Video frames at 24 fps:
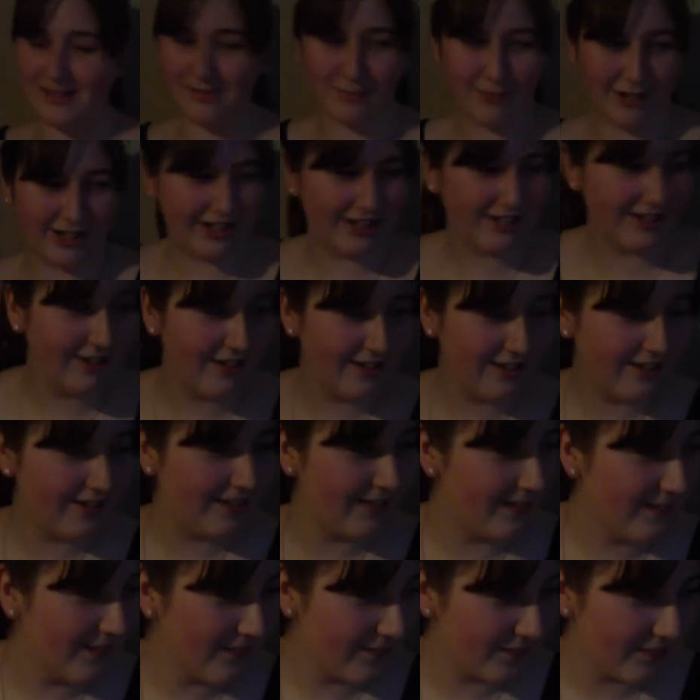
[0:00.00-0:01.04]
but
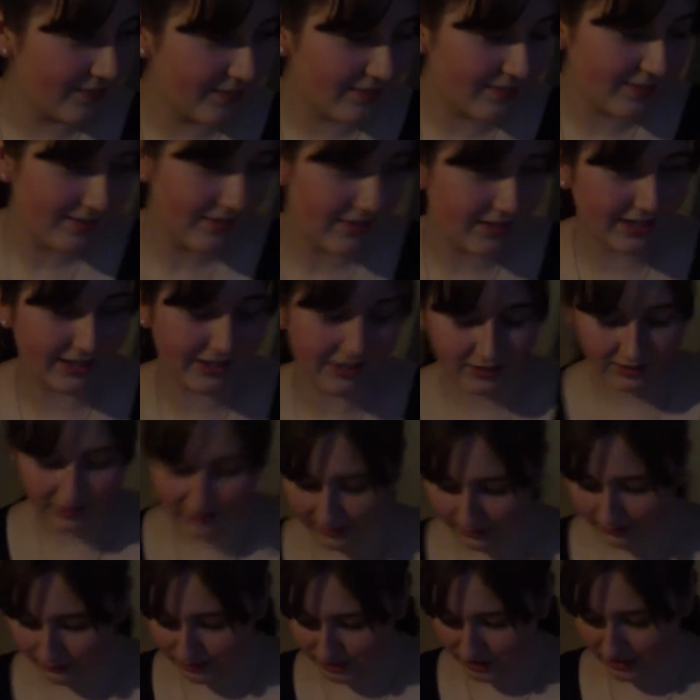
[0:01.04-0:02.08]
technically it was